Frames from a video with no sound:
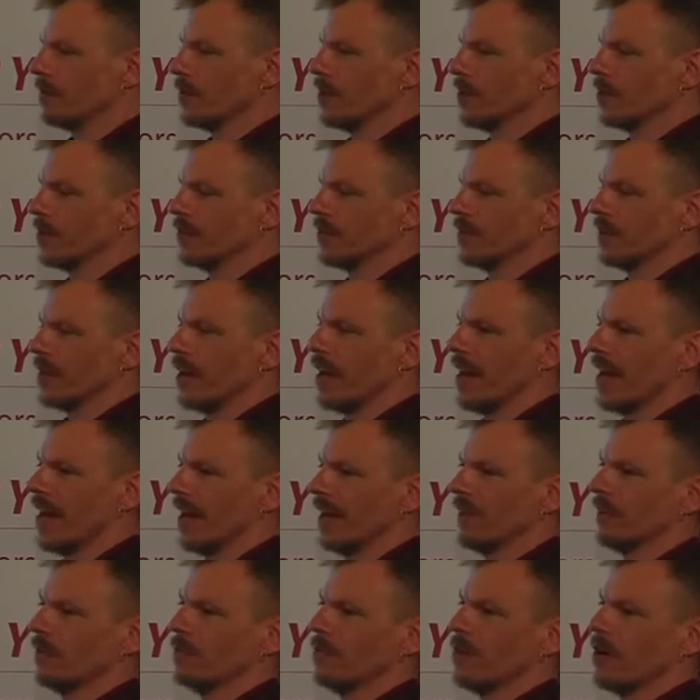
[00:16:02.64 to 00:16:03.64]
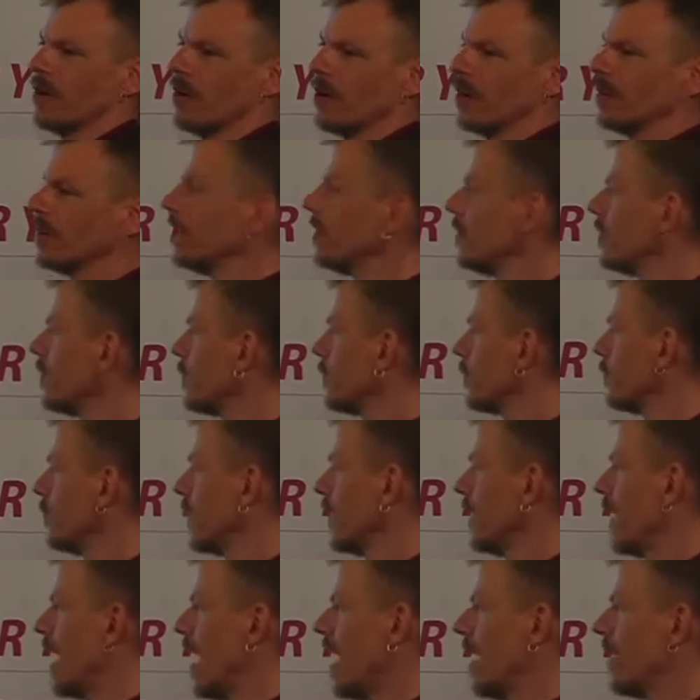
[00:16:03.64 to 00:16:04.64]
put a header word
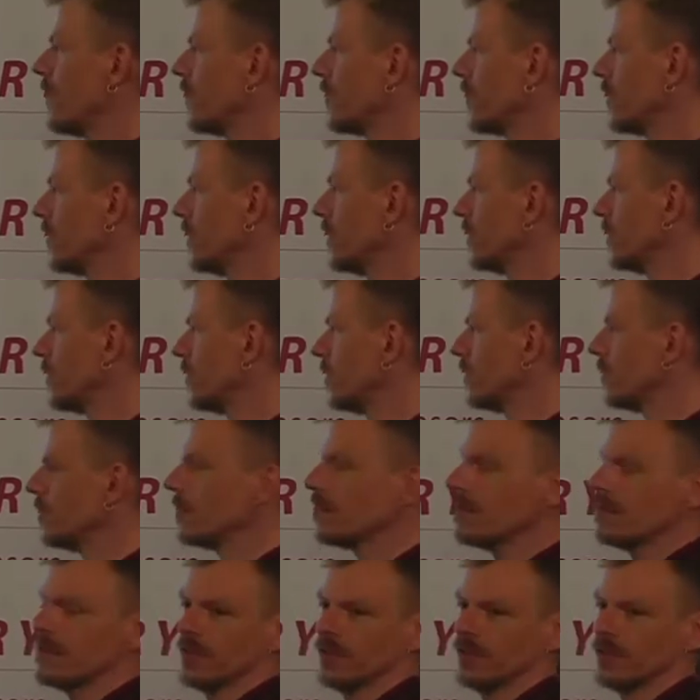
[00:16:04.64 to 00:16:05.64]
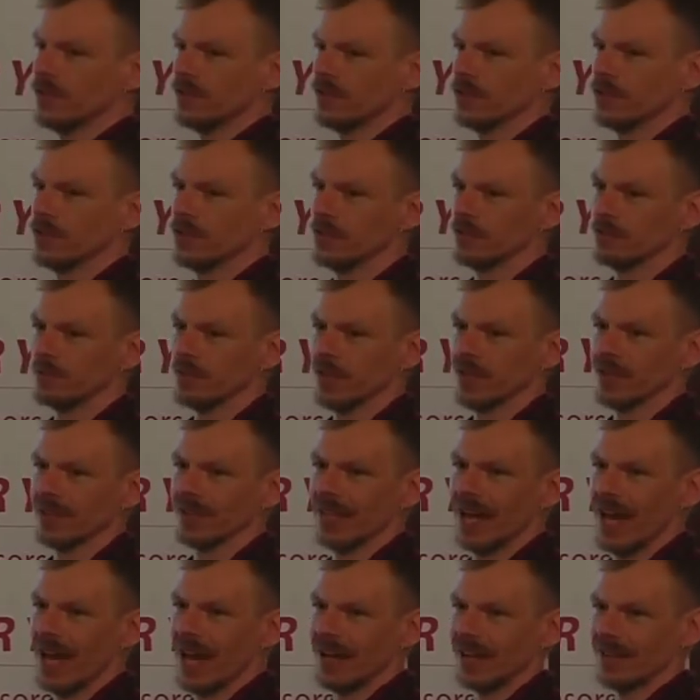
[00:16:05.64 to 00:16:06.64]
with the arity to the tuple
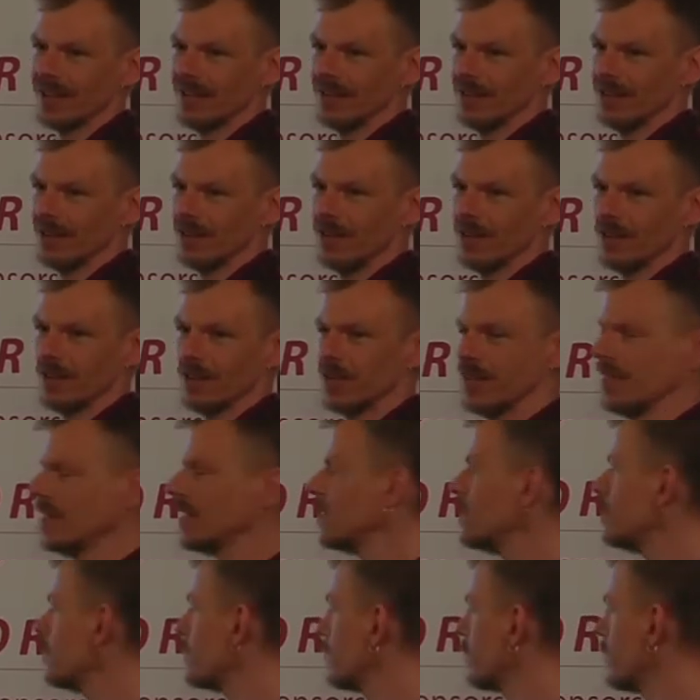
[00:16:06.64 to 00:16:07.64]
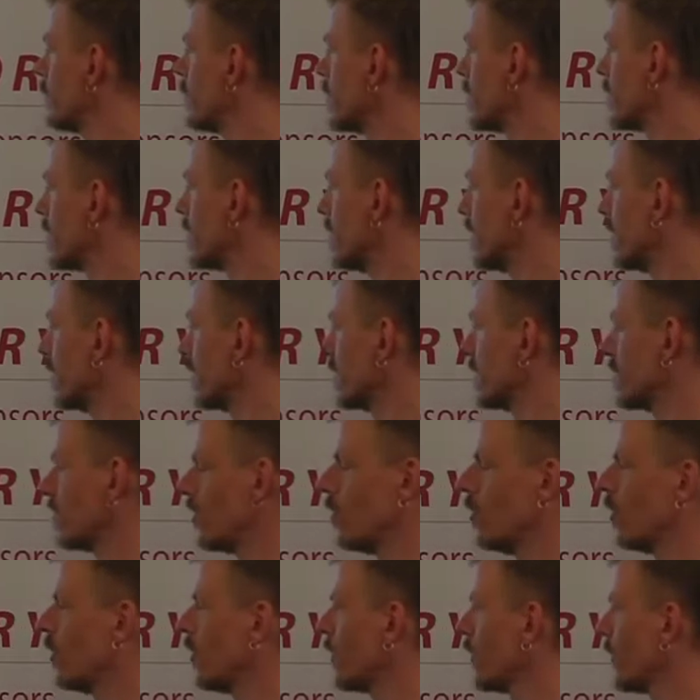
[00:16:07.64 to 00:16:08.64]
tag on the heap, which is
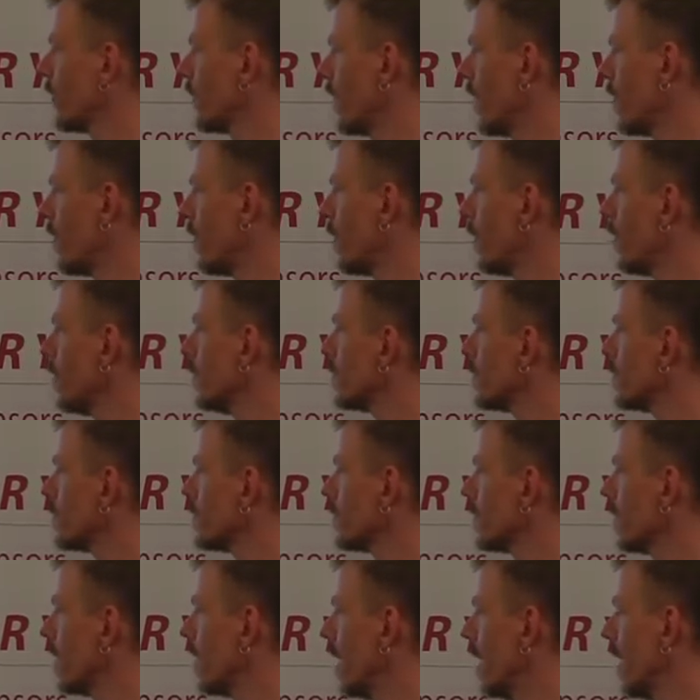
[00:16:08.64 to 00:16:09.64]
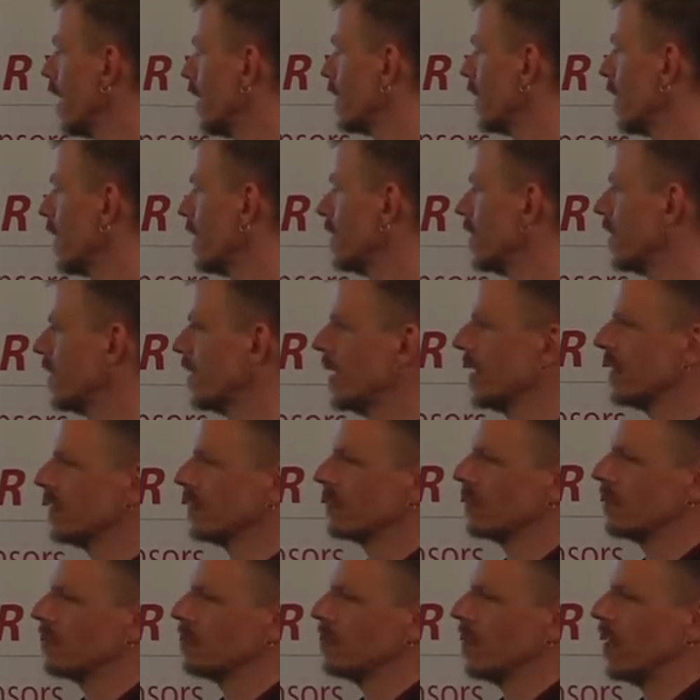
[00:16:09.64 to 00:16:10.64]
all zeros, and then the
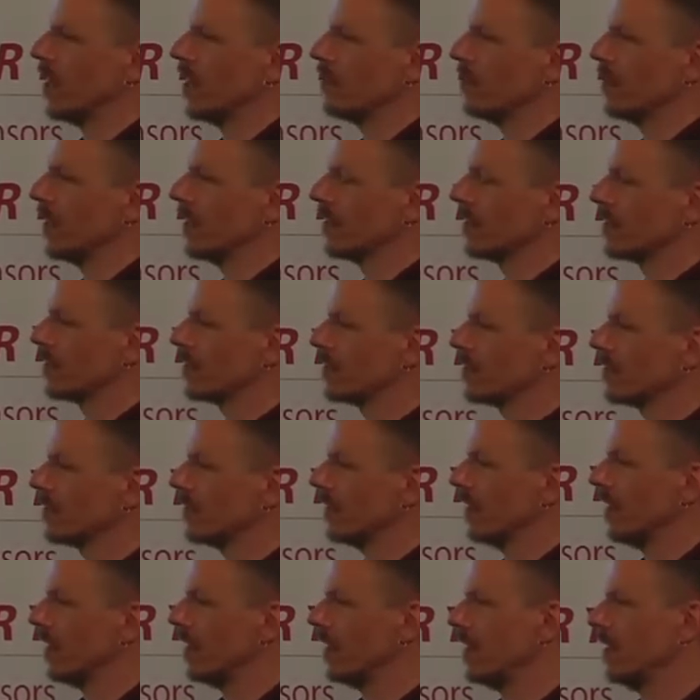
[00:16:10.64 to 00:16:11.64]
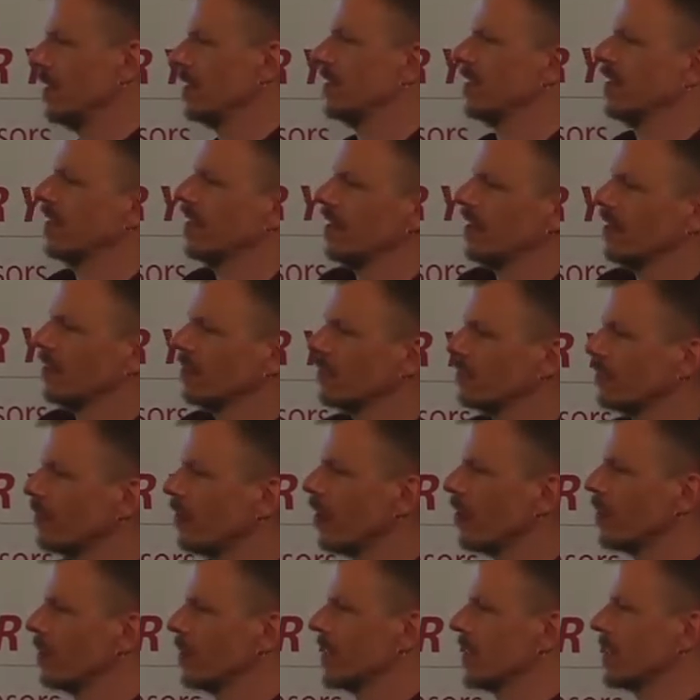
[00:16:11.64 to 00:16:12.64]
next two elements, the
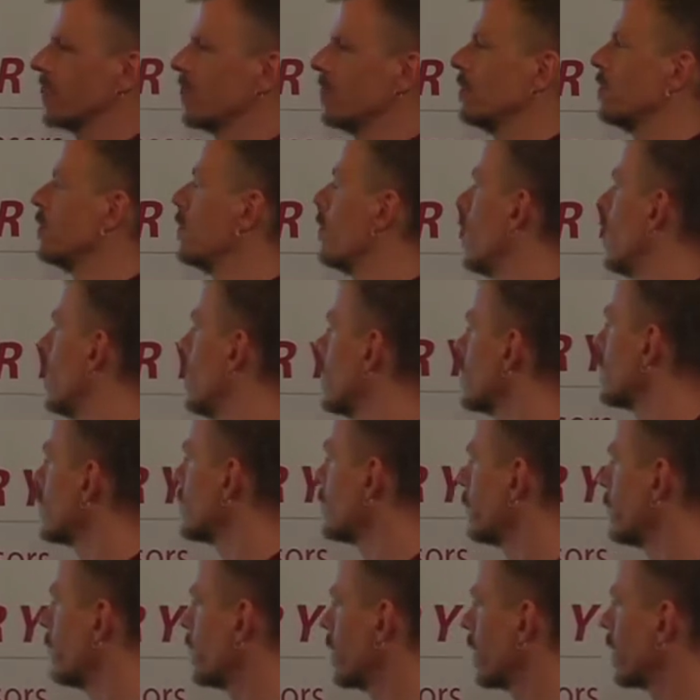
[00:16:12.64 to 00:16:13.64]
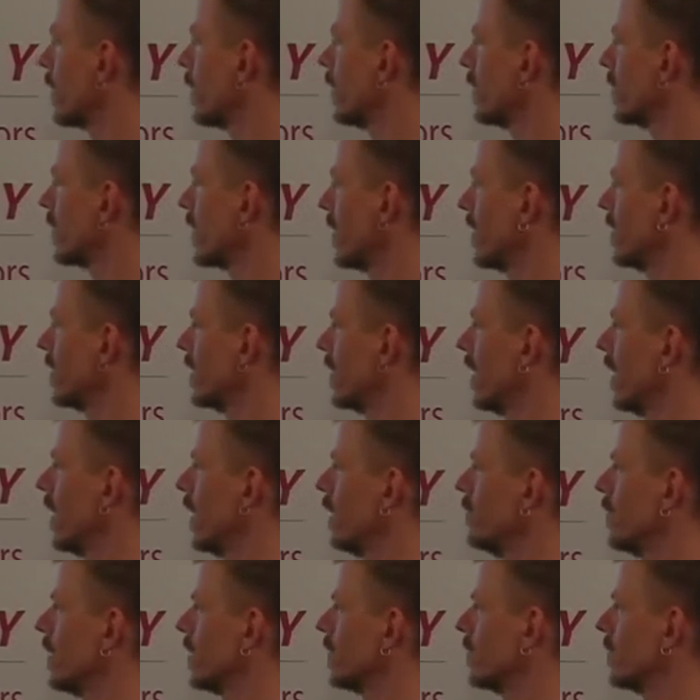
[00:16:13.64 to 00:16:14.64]
following two words will contain the
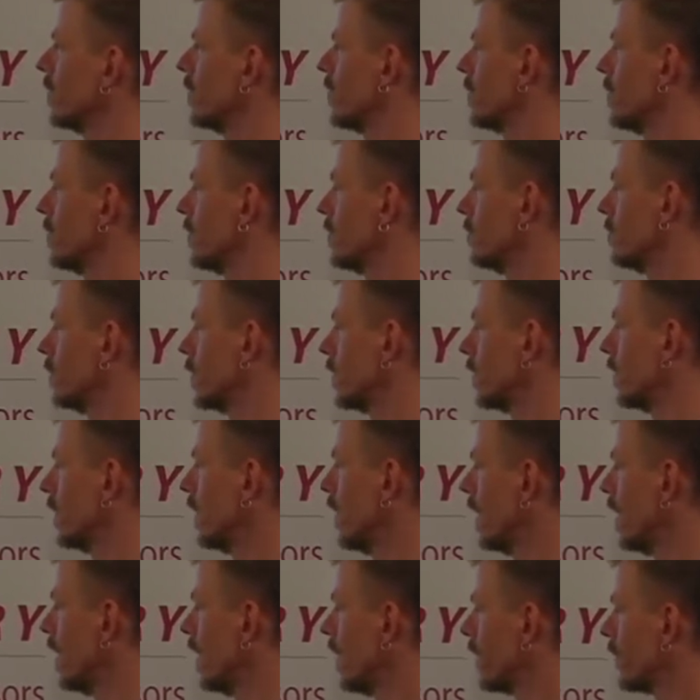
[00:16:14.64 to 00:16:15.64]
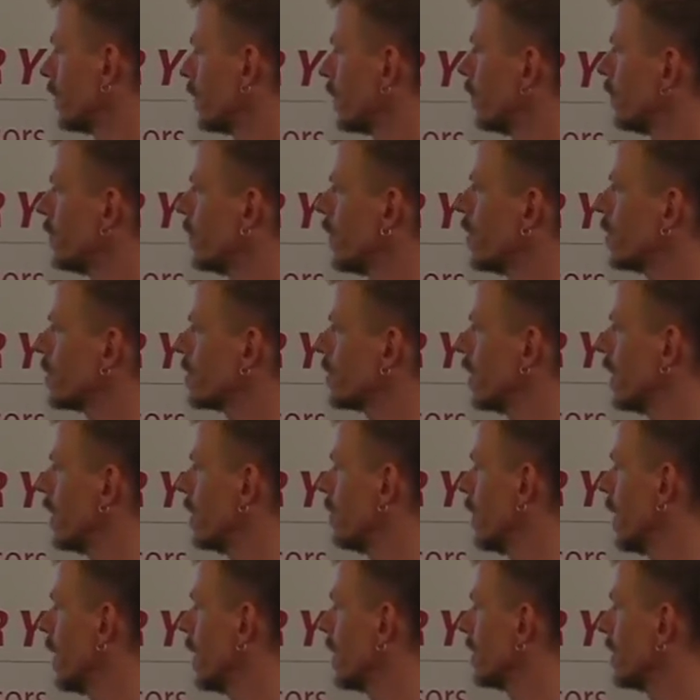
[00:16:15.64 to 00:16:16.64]
elements of the tuple. So the first
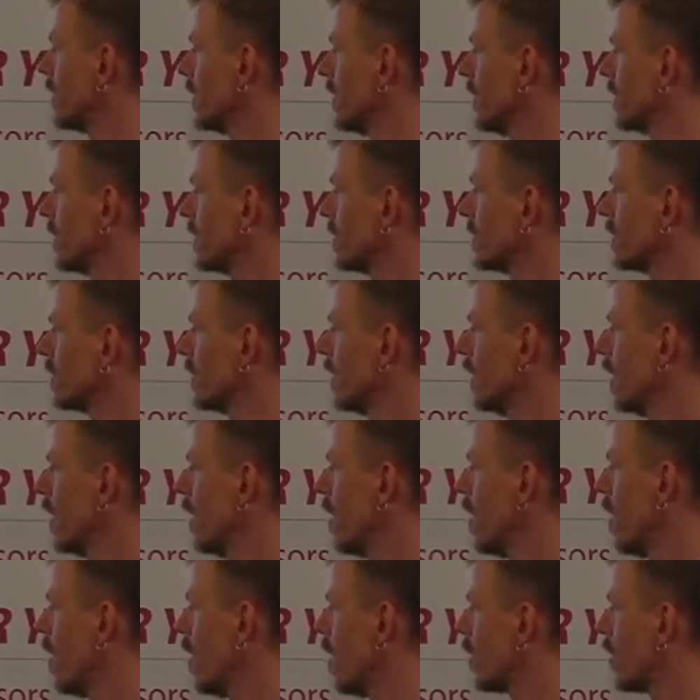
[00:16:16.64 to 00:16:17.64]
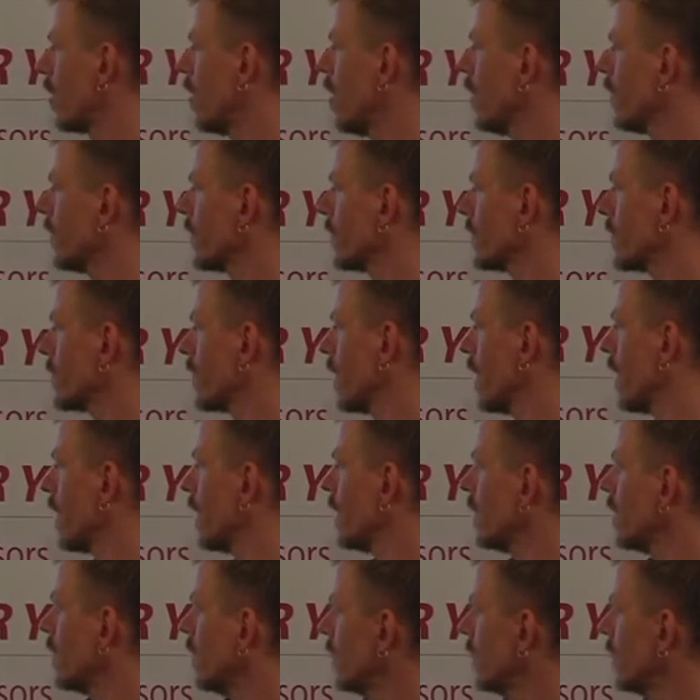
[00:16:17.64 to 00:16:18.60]
element is a console,